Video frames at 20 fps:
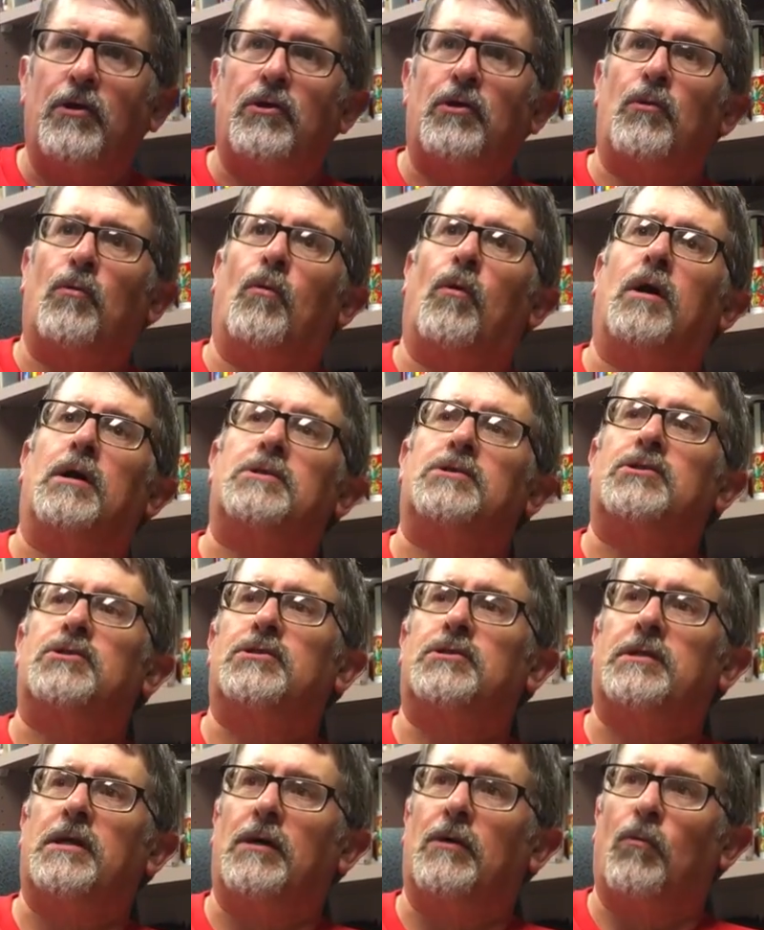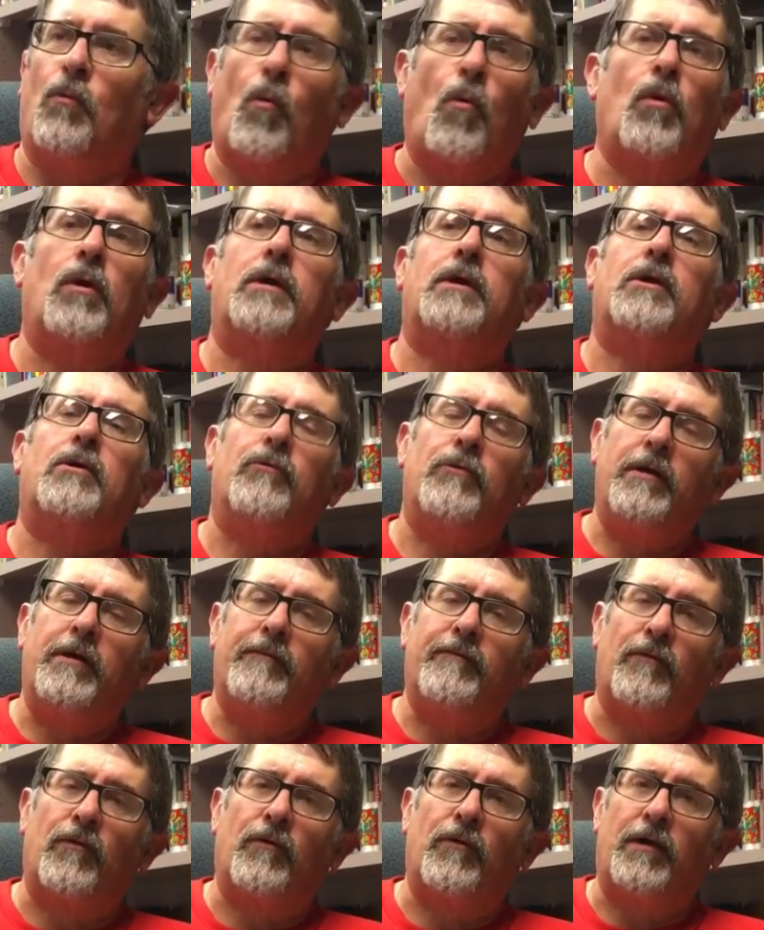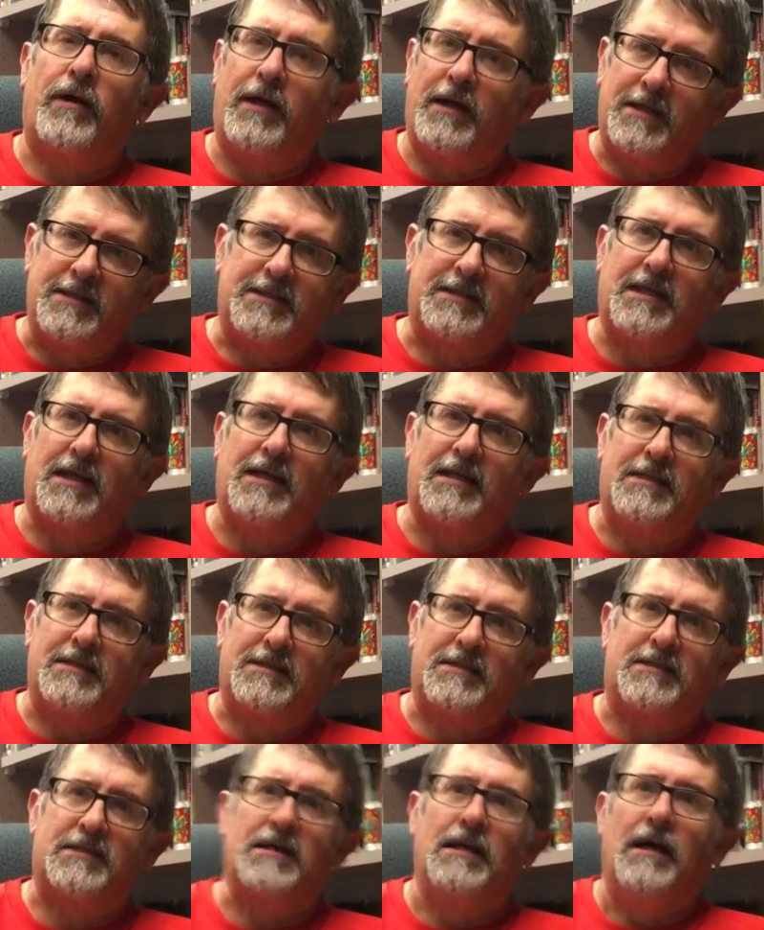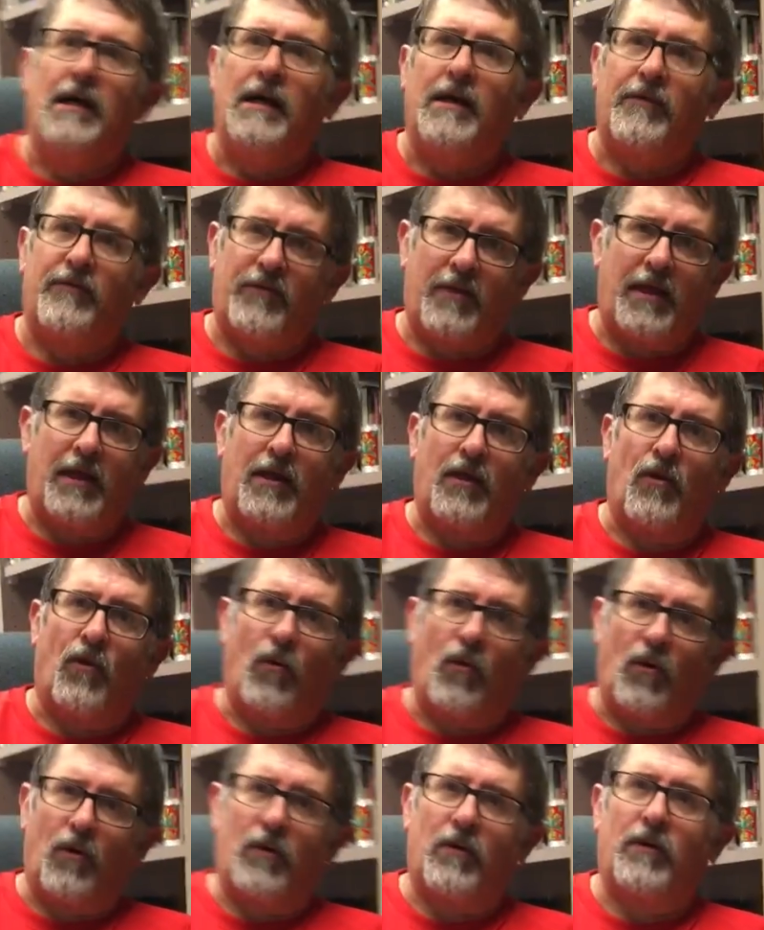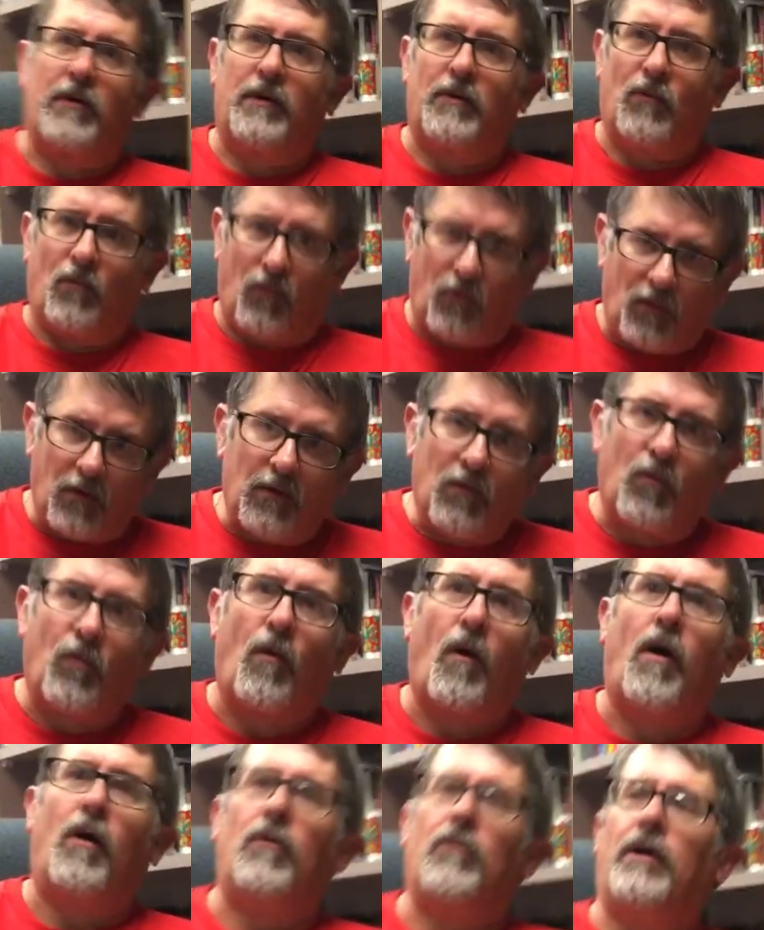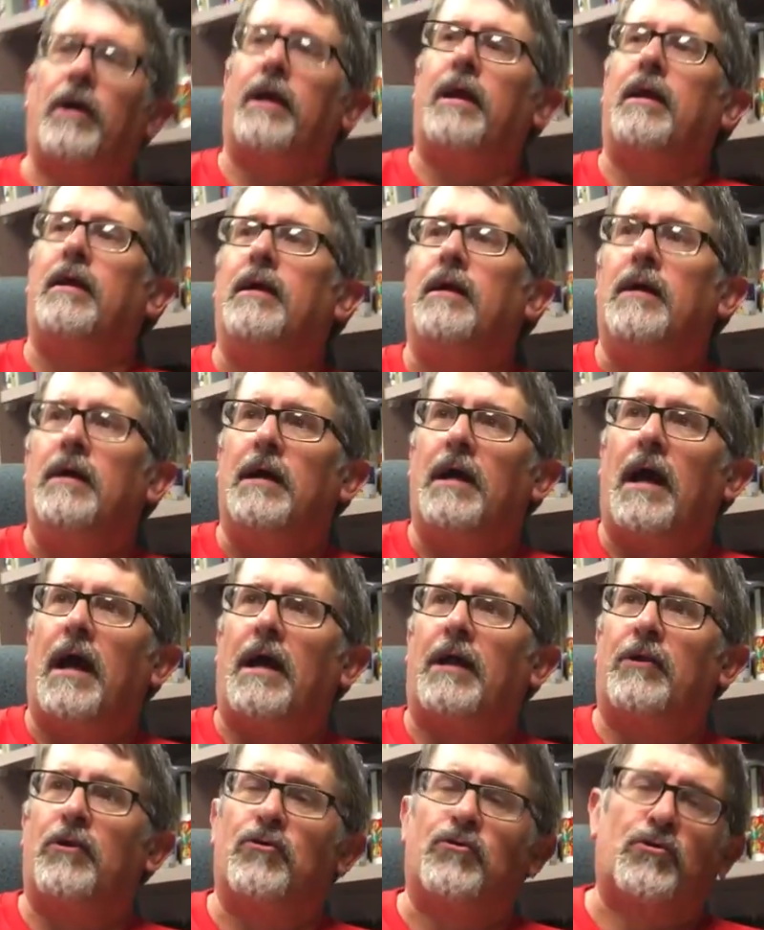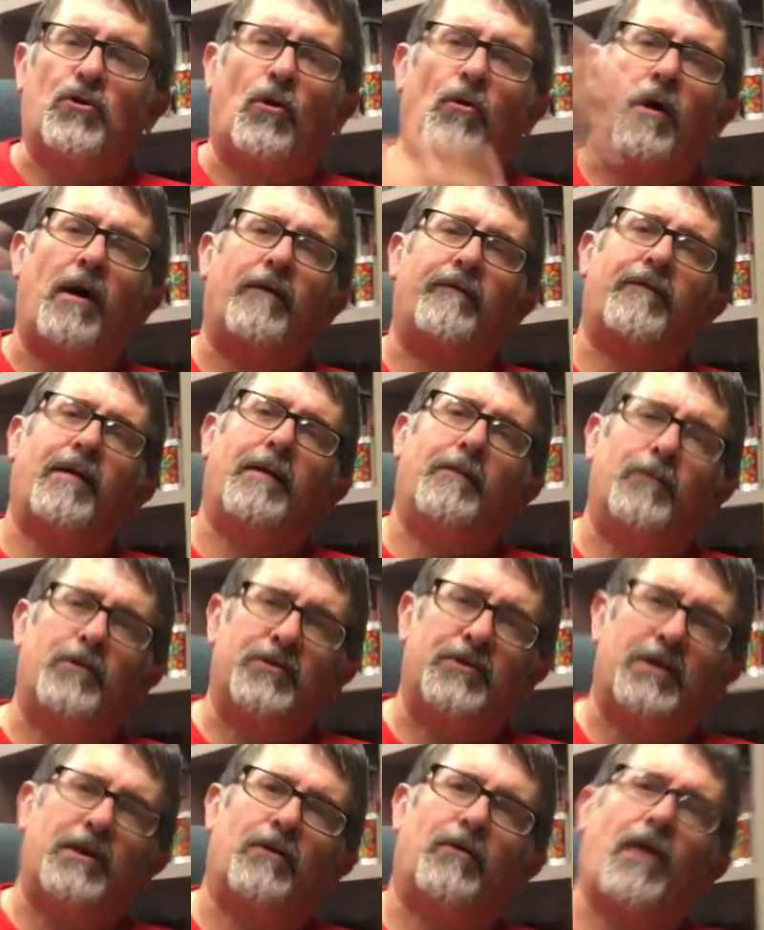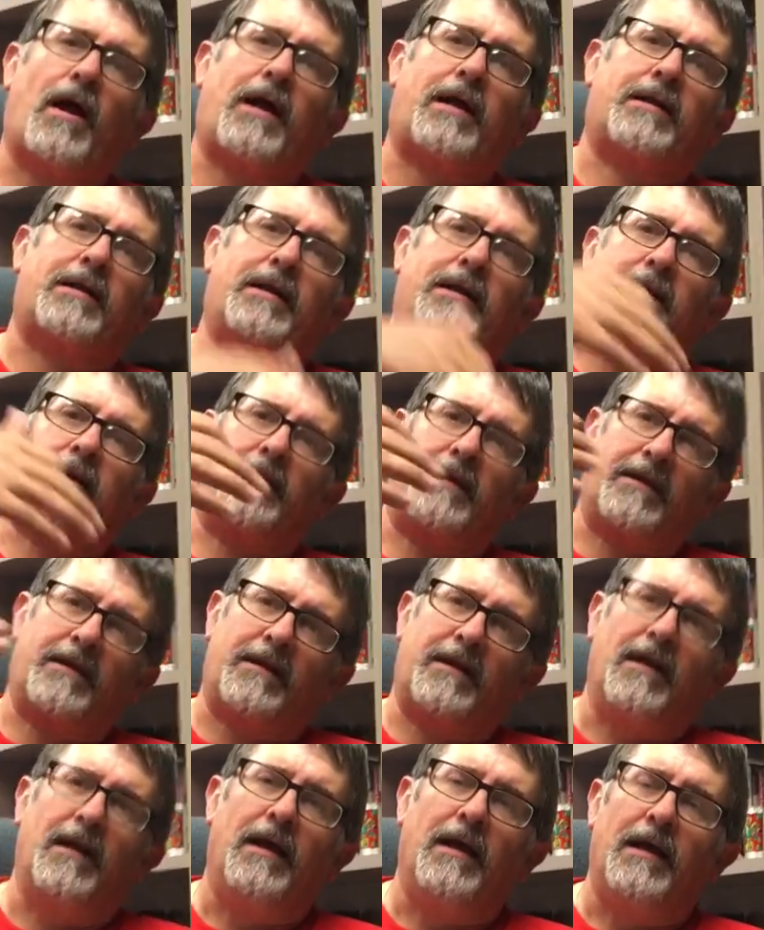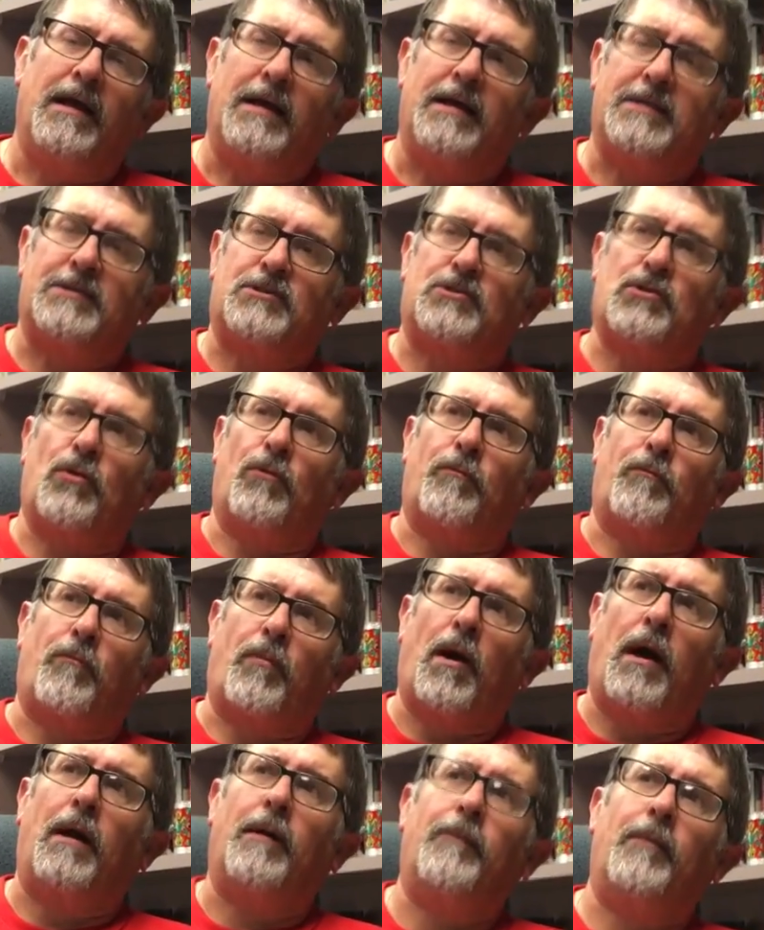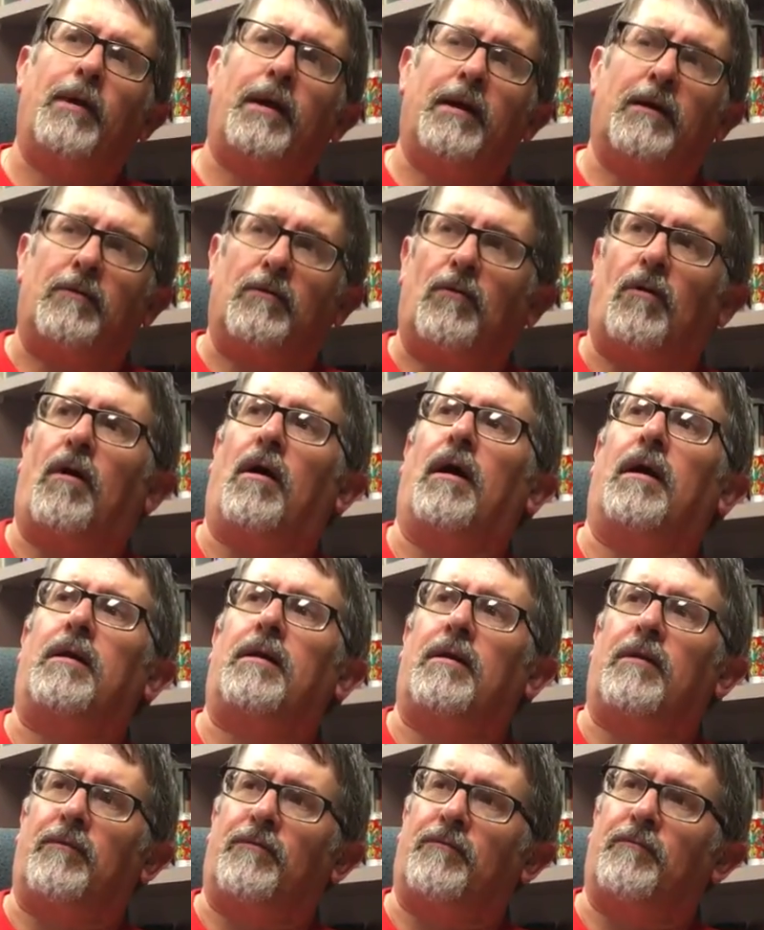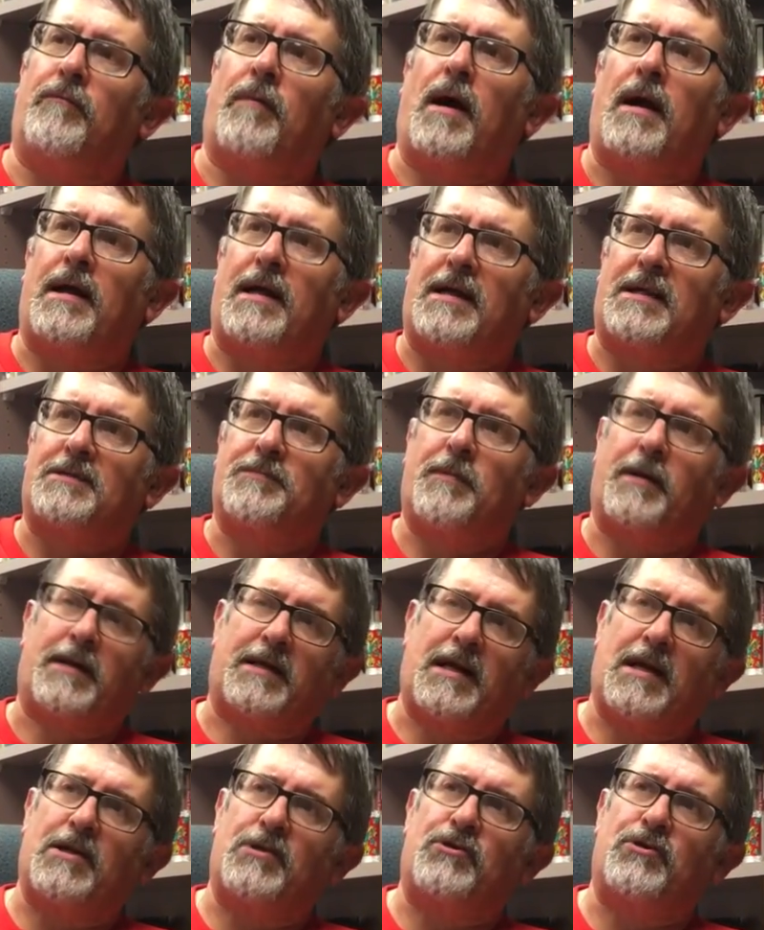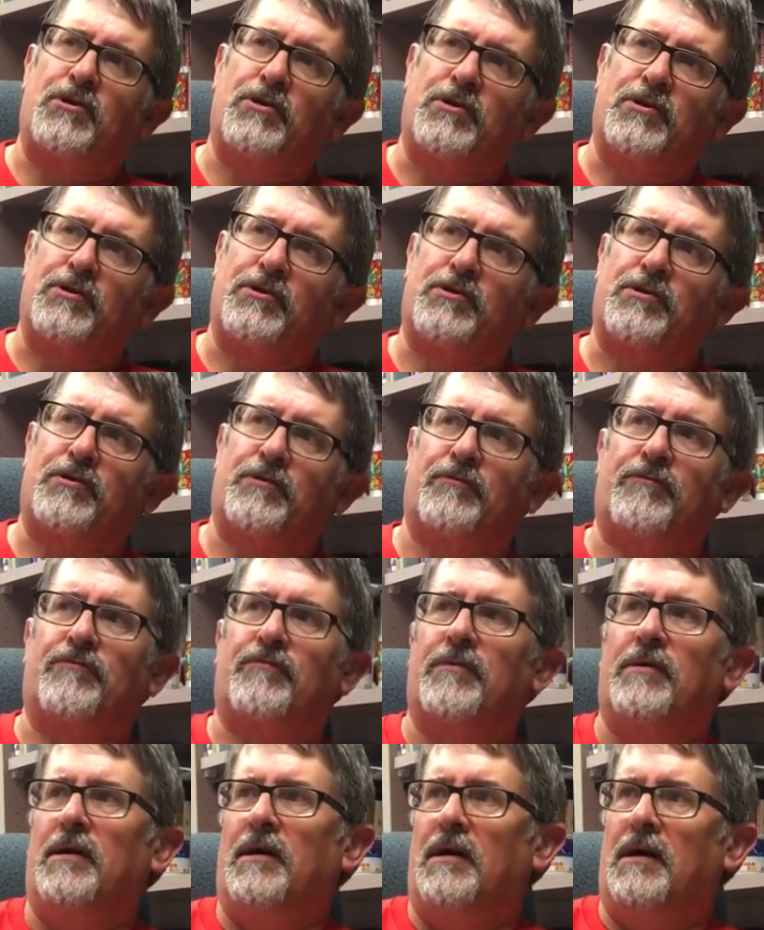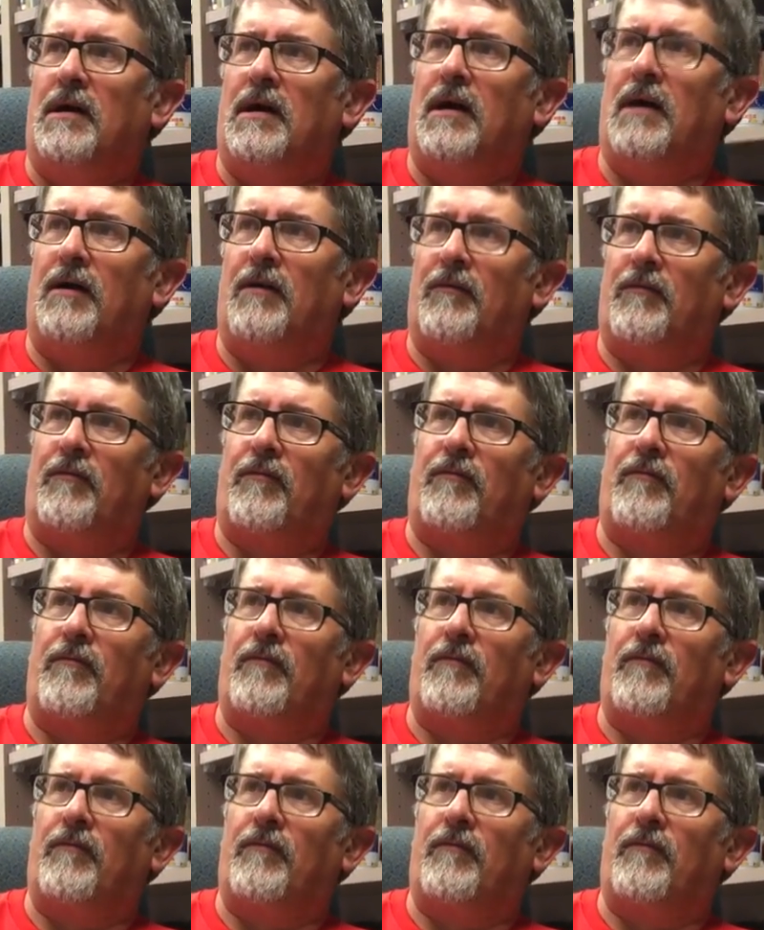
You watched Ward Cleaver and his sons Theodore and Wally, and you saw how families interacted, and so probably a lot of my expectations of